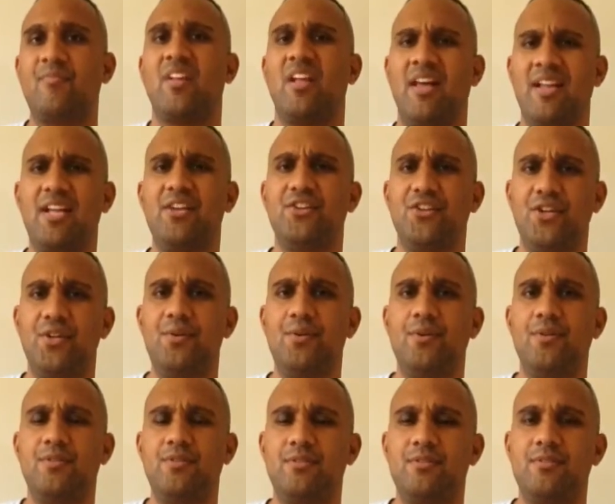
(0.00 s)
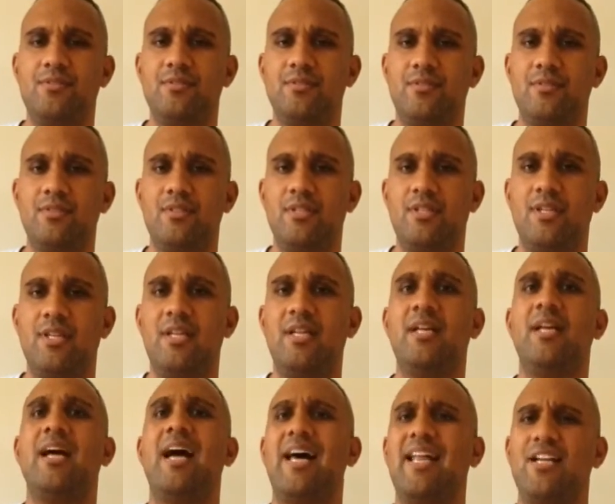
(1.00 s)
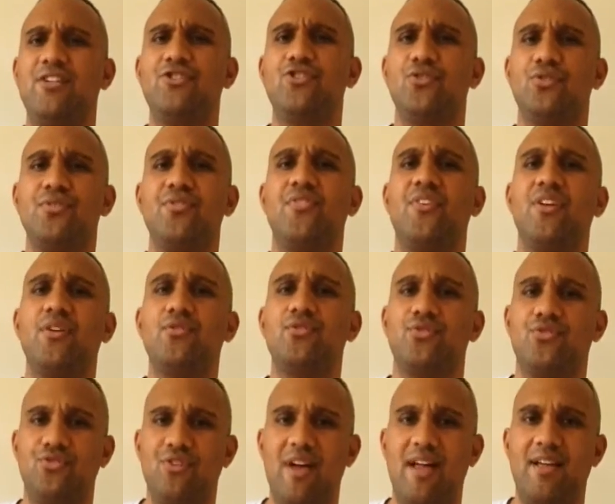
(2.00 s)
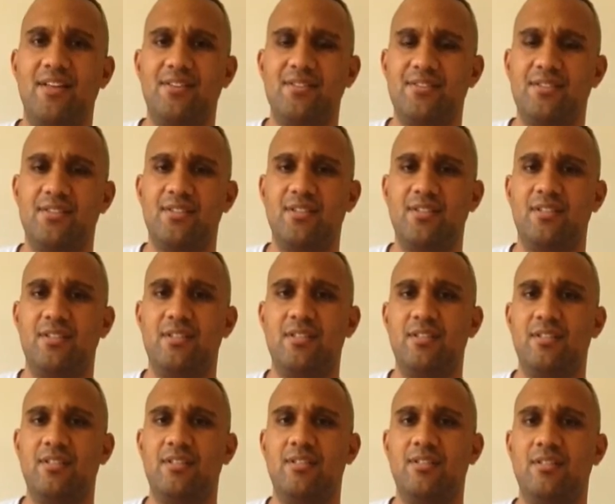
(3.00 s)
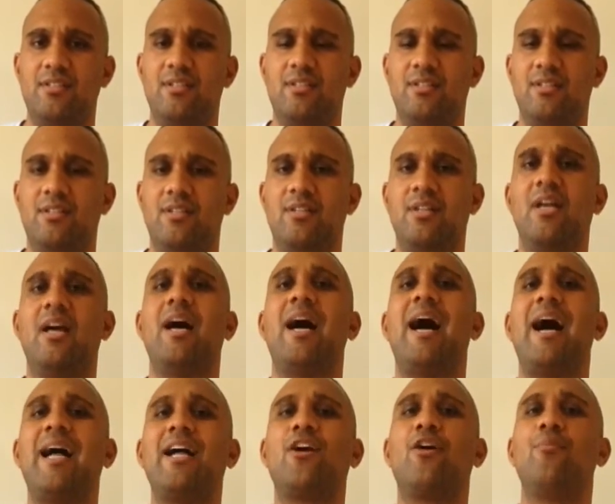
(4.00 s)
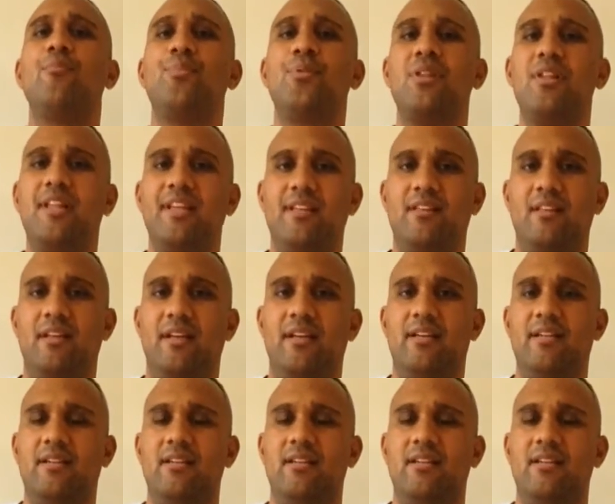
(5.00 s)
and I do, and I just feel stressed, I completely